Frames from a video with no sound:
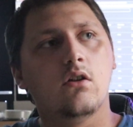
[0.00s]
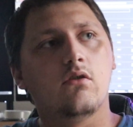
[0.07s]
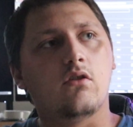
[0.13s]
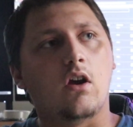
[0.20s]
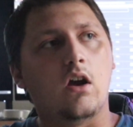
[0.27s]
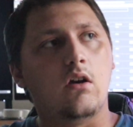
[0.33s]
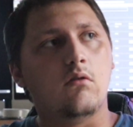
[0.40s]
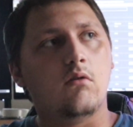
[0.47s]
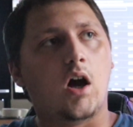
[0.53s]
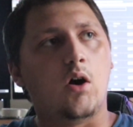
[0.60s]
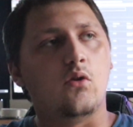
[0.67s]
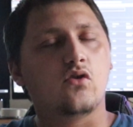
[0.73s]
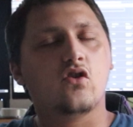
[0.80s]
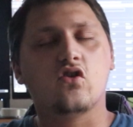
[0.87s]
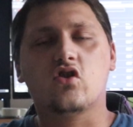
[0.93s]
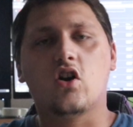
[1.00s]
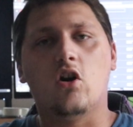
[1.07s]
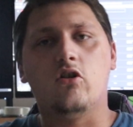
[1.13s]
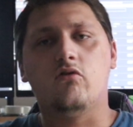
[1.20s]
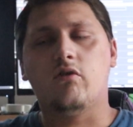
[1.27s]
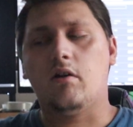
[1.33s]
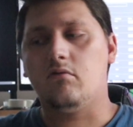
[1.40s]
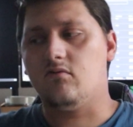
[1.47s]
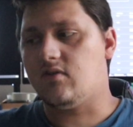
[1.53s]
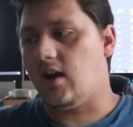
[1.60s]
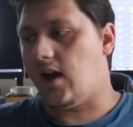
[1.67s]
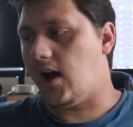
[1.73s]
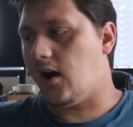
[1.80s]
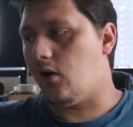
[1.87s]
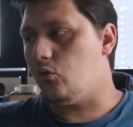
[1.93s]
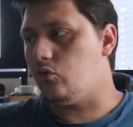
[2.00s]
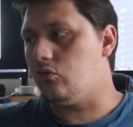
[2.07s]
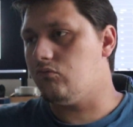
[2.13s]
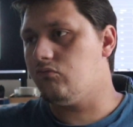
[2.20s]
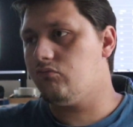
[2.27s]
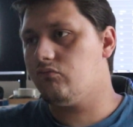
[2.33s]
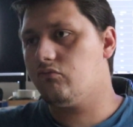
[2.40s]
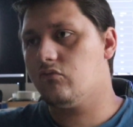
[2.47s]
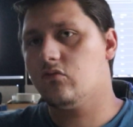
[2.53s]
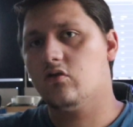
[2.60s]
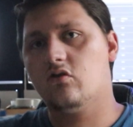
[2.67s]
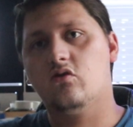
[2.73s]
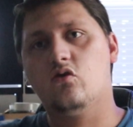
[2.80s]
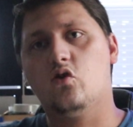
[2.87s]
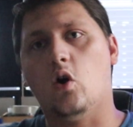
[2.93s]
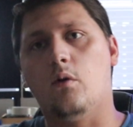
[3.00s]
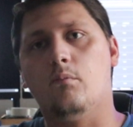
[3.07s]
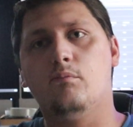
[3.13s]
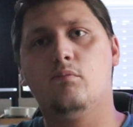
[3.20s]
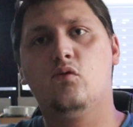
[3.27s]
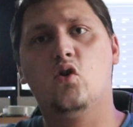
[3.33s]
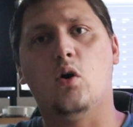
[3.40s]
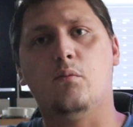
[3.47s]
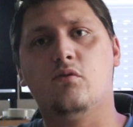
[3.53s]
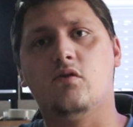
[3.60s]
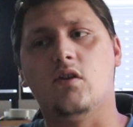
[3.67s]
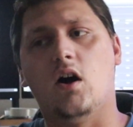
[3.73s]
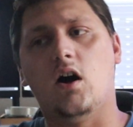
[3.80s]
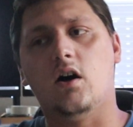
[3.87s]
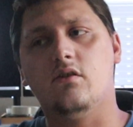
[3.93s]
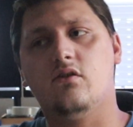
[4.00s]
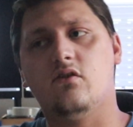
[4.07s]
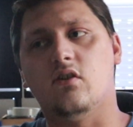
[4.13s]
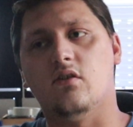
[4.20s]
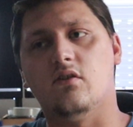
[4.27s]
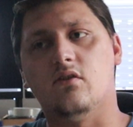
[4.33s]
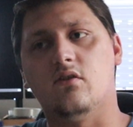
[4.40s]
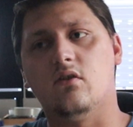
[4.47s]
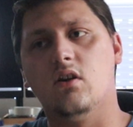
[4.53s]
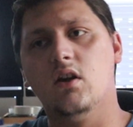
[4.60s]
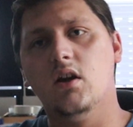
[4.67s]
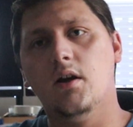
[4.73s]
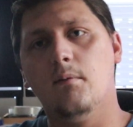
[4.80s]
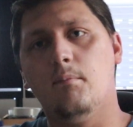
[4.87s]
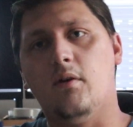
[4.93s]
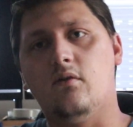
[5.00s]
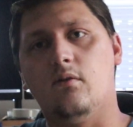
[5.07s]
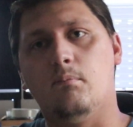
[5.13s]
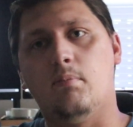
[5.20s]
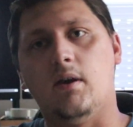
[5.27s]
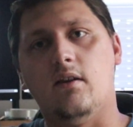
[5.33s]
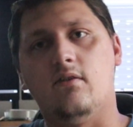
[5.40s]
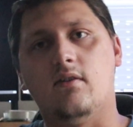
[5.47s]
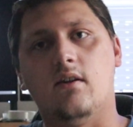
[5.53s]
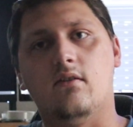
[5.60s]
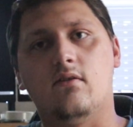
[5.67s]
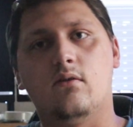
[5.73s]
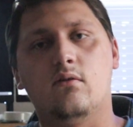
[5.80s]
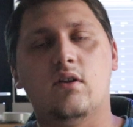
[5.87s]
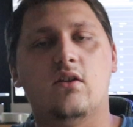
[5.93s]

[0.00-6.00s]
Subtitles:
So I was just going around town, stop starts and bits and pieces.